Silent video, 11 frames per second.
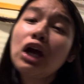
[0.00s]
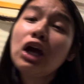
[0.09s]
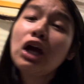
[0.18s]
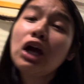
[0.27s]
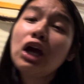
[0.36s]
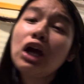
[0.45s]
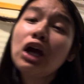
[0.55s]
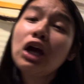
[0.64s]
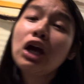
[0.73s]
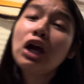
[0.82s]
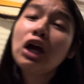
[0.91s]

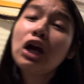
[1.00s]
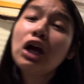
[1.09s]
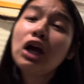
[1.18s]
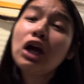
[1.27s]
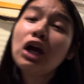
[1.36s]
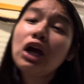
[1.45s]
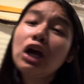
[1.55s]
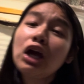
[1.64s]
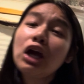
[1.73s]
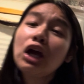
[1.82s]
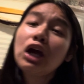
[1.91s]

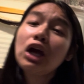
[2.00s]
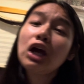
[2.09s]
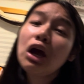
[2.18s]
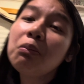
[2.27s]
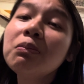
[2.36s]
Nothing is said.